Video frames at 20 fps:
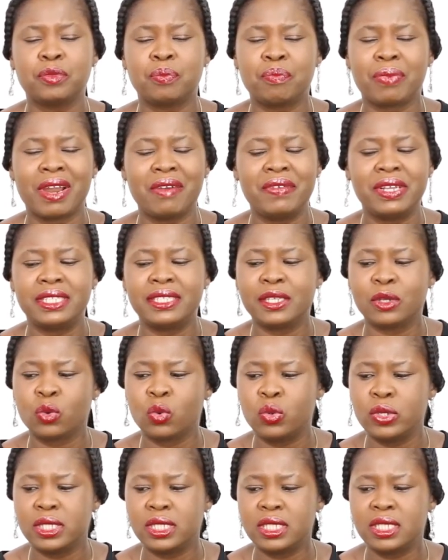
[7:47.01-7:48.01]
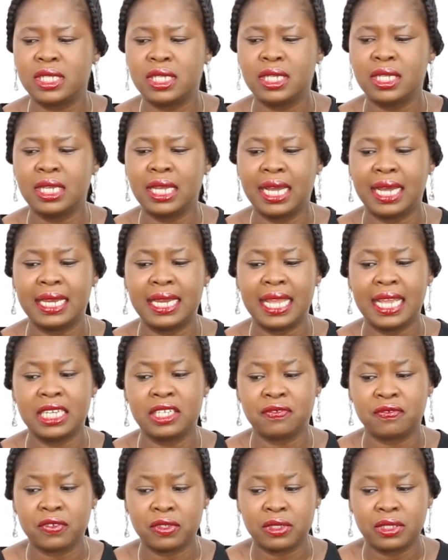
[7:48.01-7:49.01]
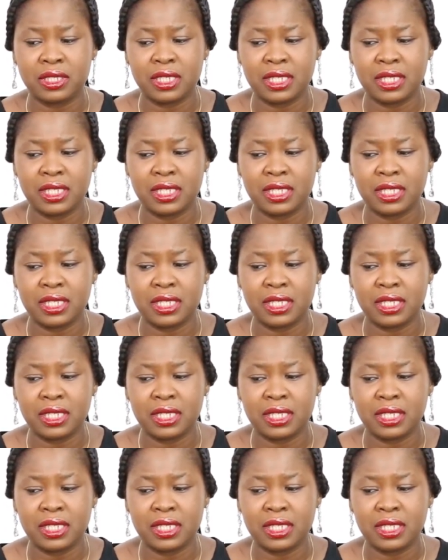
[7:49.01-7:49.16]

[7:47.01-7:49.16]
private equity and hedge fund.